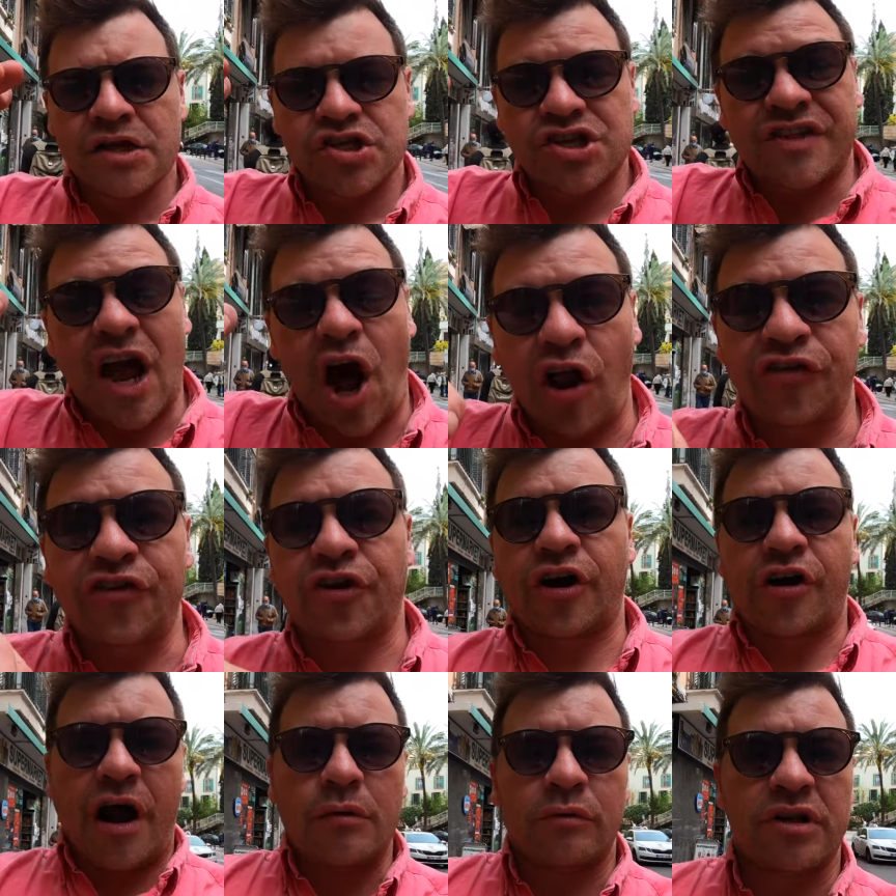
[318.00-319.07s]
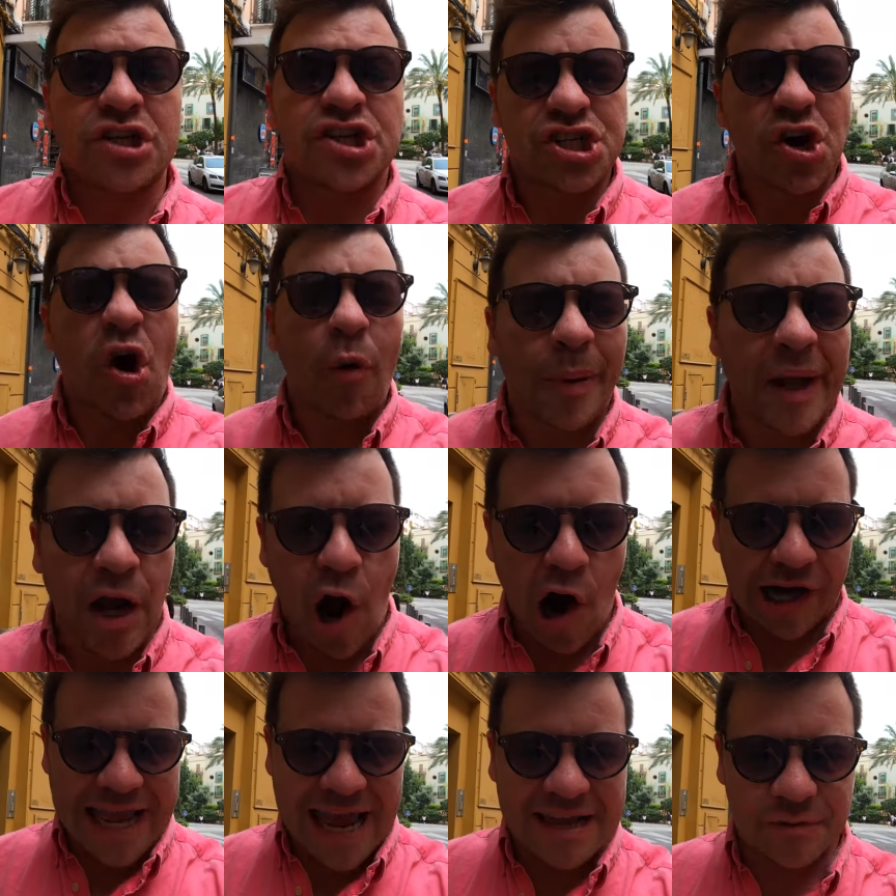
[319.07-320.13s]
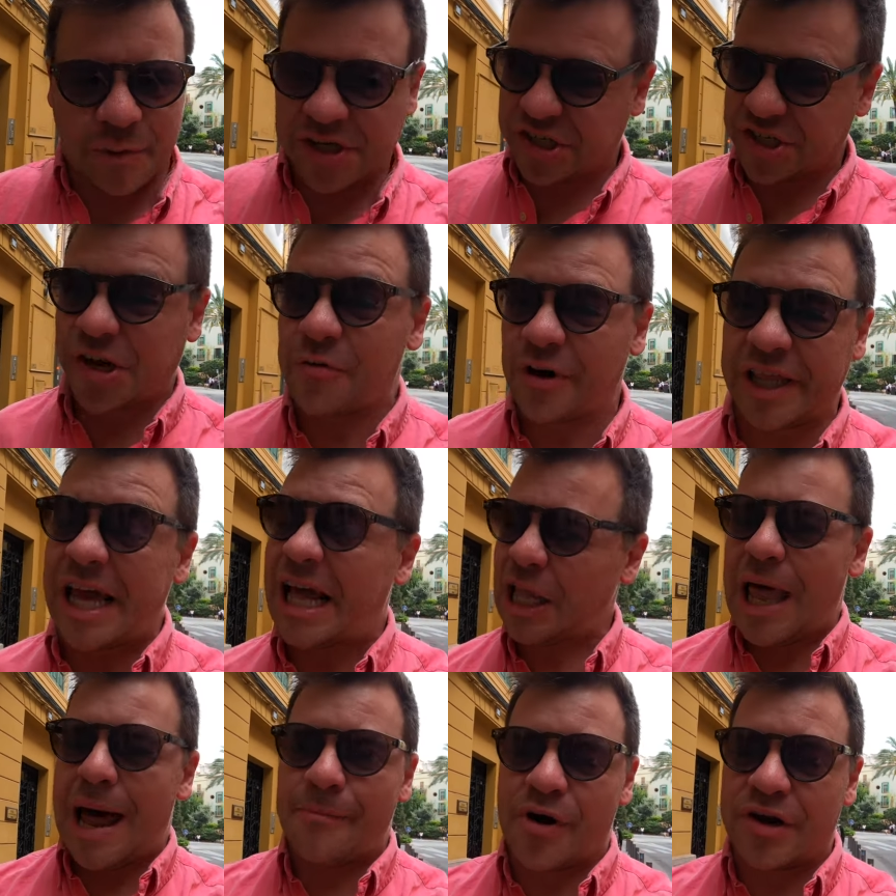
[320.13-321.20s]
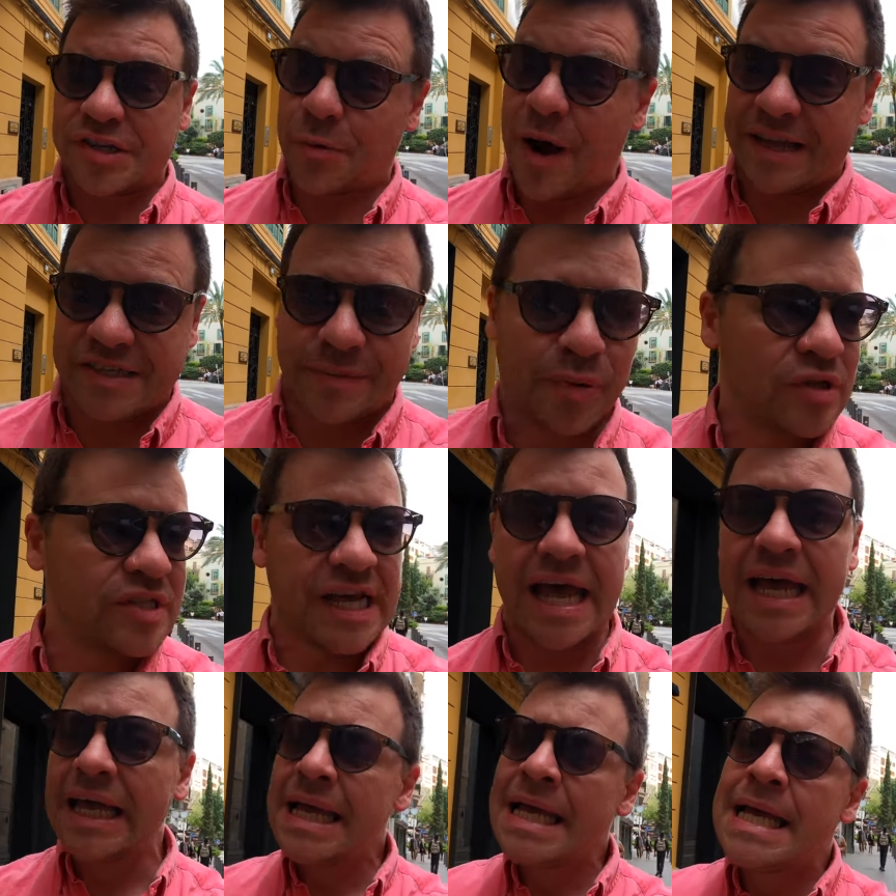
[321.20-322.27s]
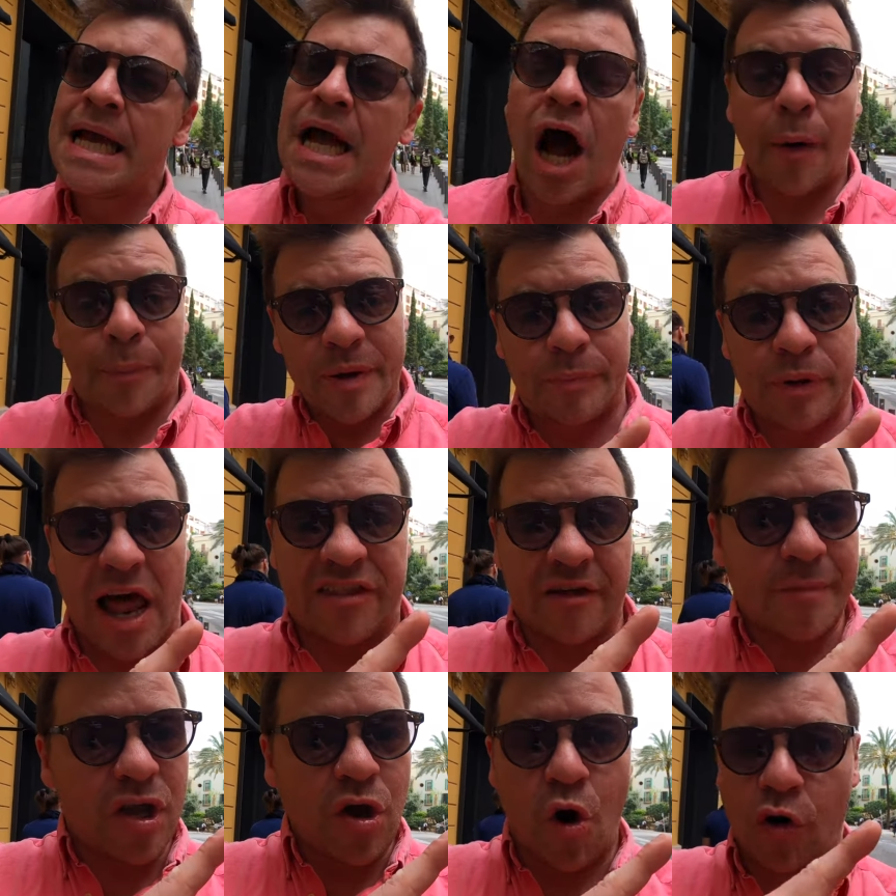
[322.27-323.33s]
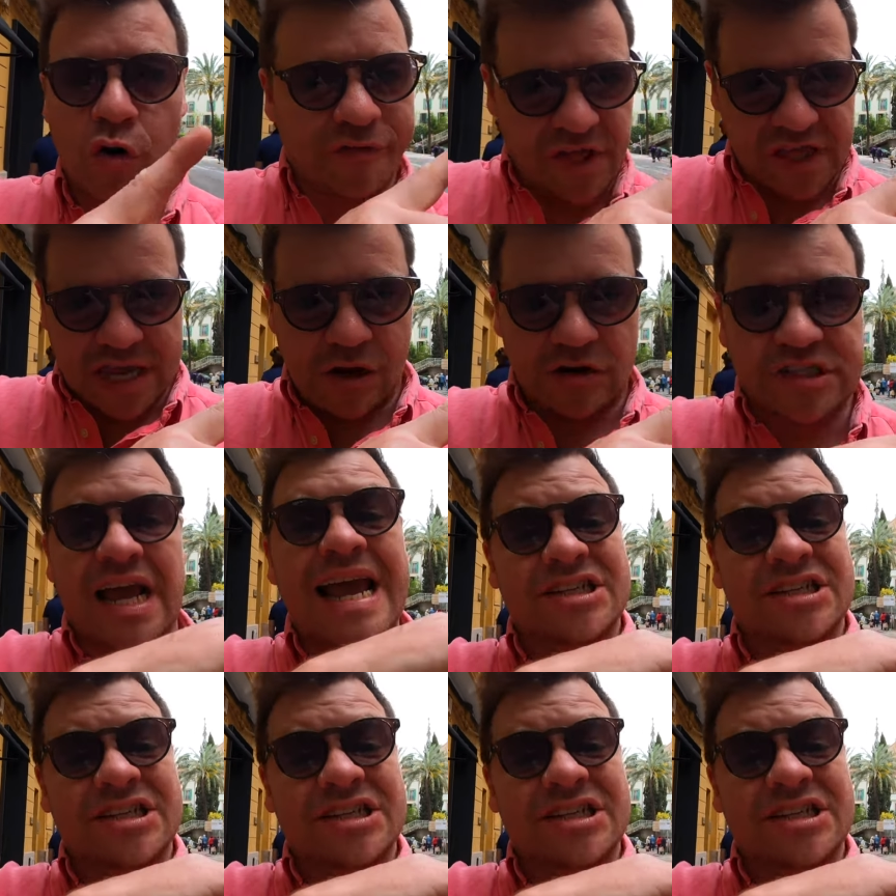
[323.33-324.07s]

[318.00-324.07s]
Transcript: to the underground shopping arcade, which is a really glamorous way to put it up in Plaza Mayor over the years.